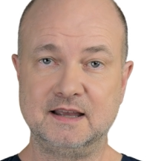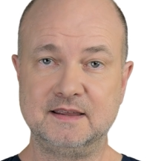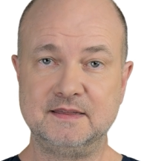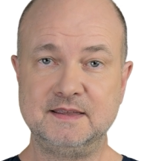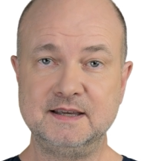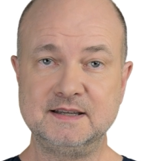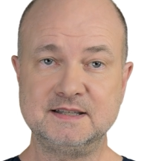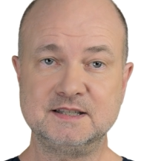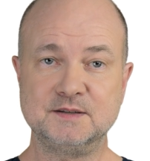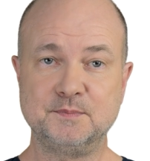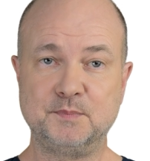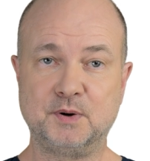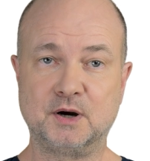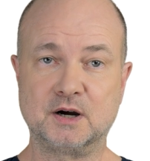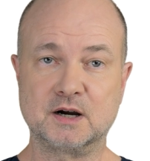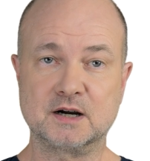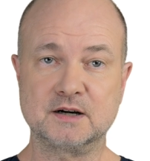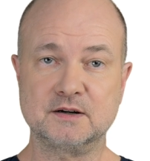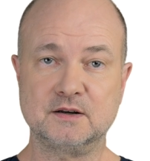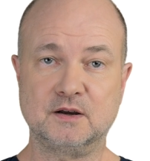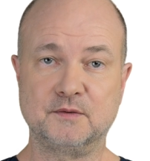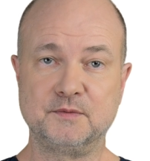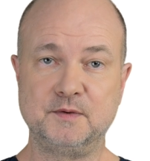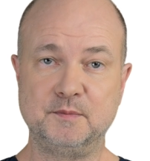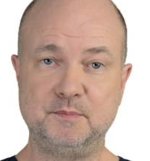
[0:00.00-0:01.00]
This
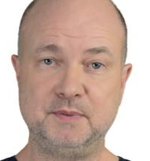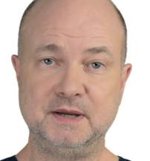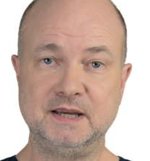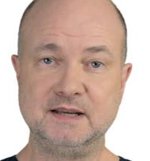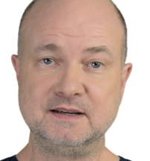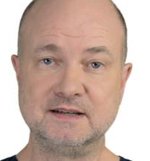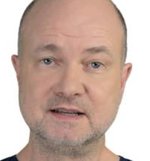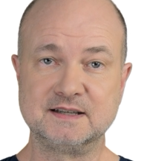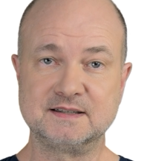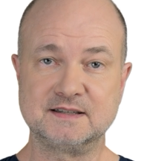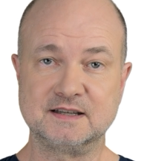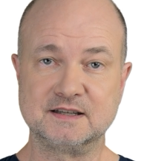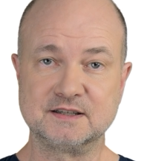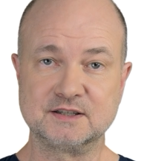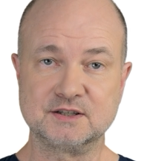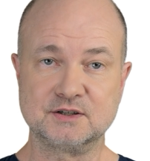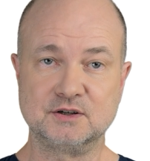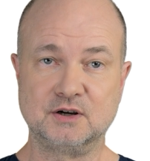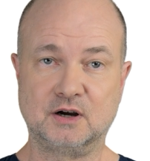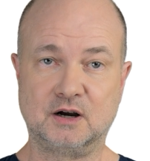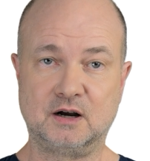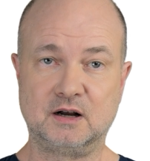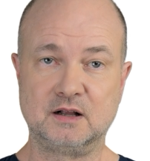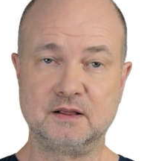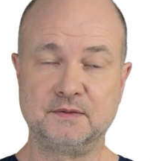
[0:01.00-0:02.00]
part of the penis is
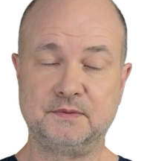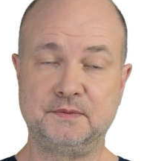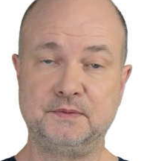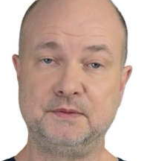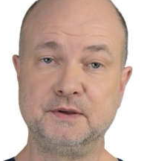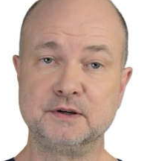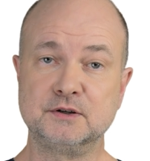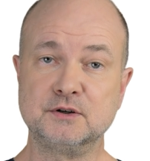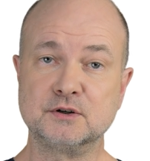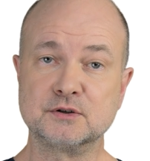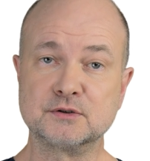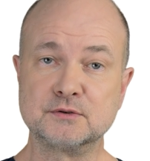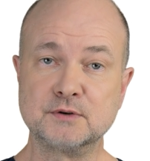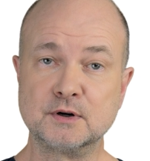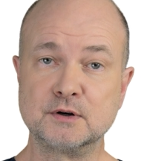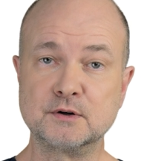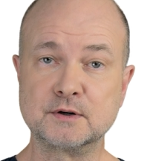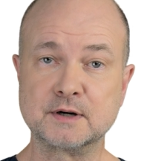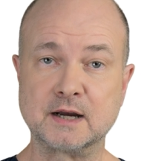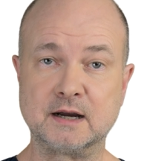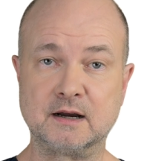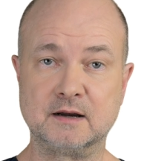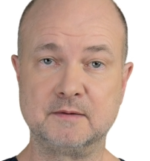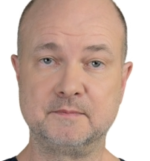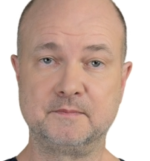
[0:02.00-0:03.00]
called the
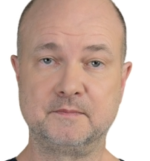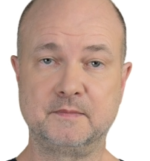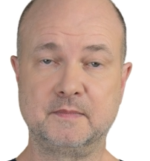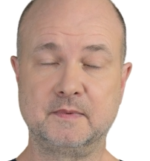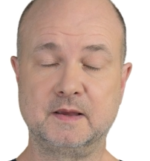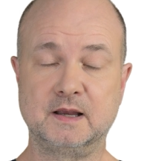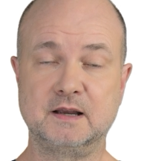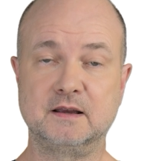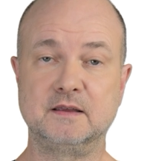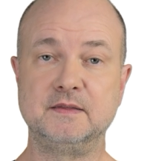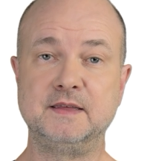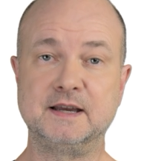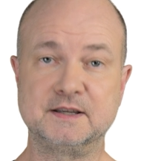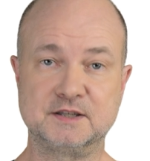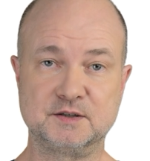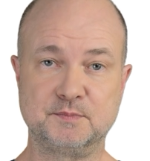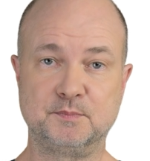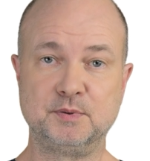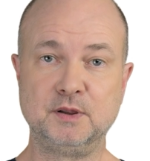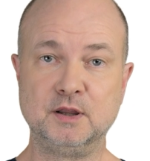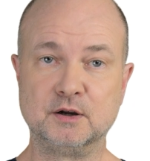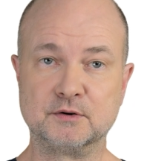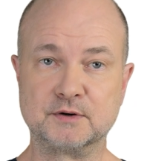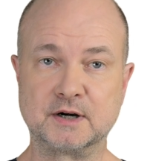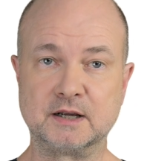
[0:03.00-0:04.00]
crura. That's
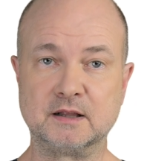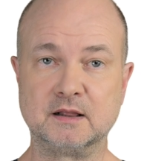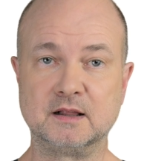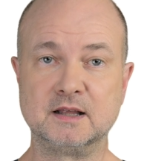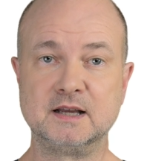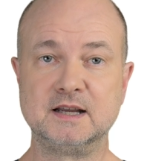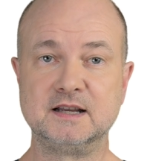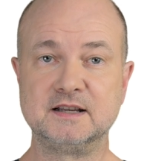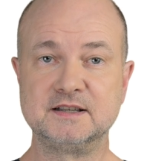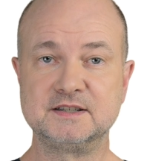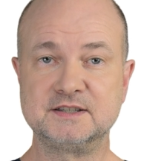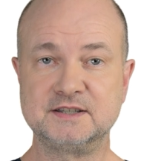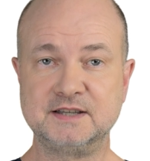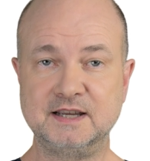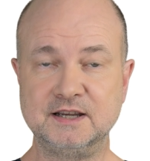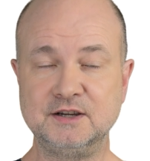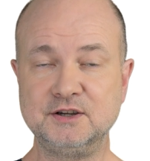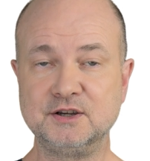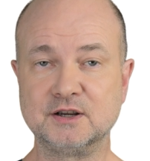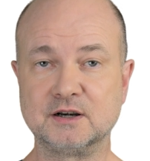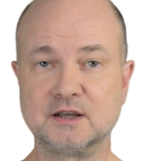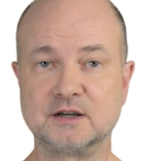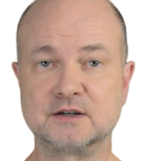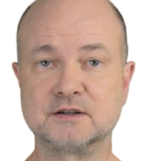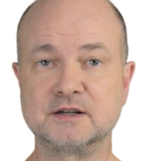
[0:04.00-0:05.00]
plural.
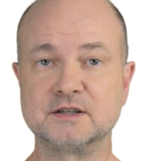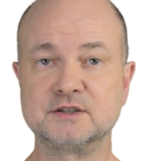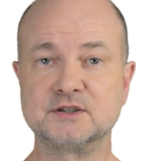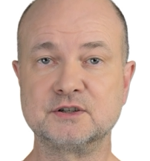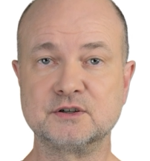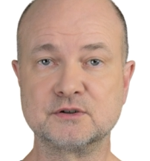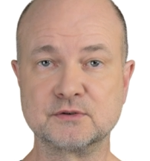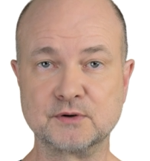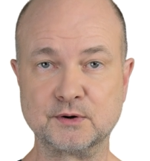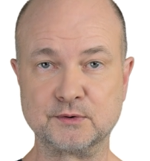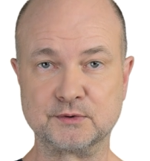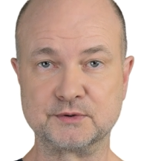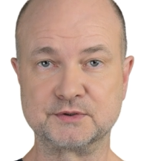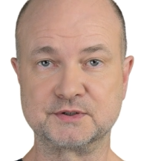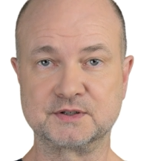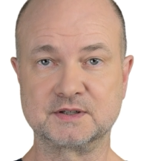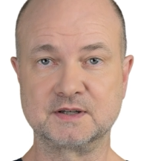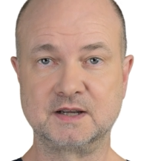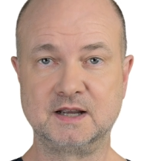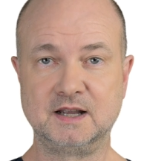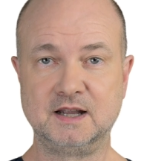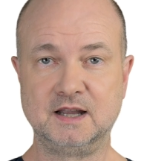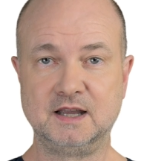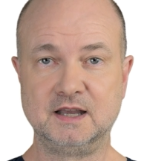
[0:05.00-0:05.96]
Singular is crus.